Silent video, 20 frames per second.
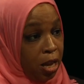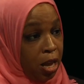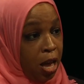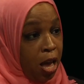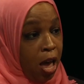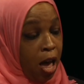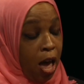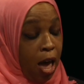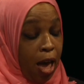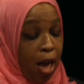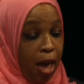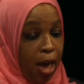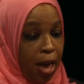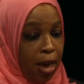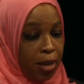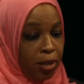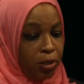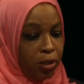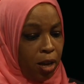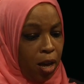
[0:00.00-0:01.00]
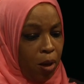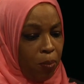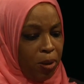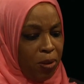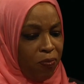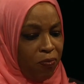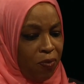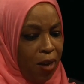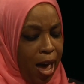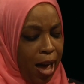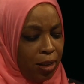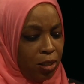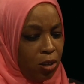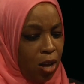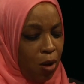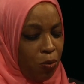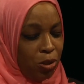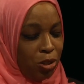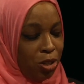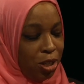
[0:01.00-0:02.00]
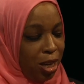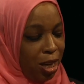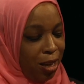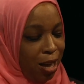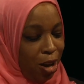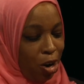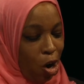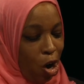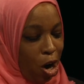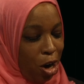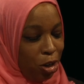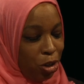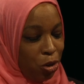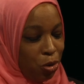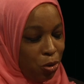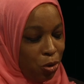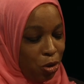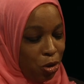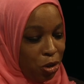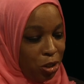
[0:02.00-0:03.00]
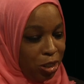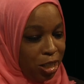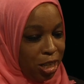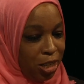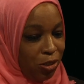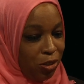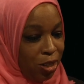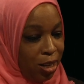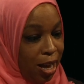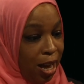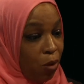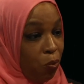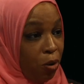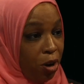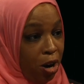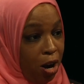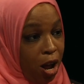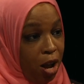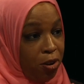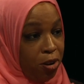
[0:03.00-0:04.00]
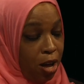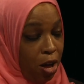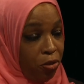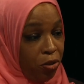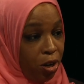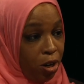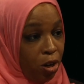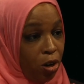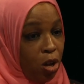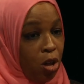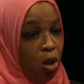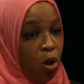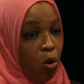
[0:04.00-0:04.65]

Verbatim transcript: Okay. And um, in fact, I was looking at an article earlier today where another